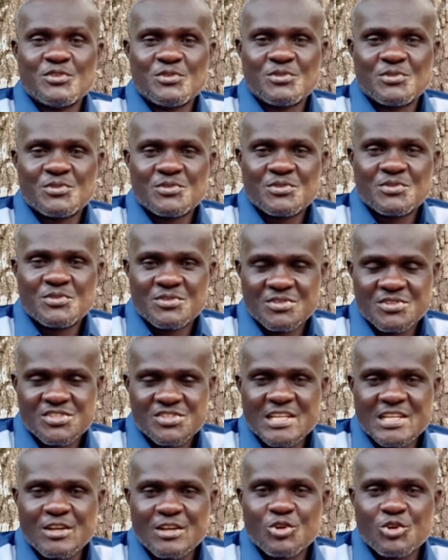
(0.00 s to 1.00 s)
call it
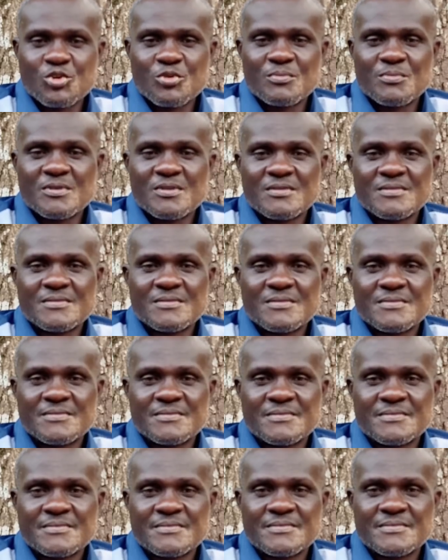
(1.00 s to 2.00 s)
nonsense that is
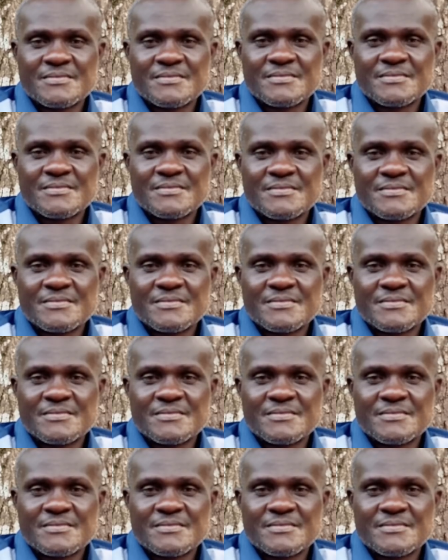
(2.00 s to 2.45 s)
happening in the...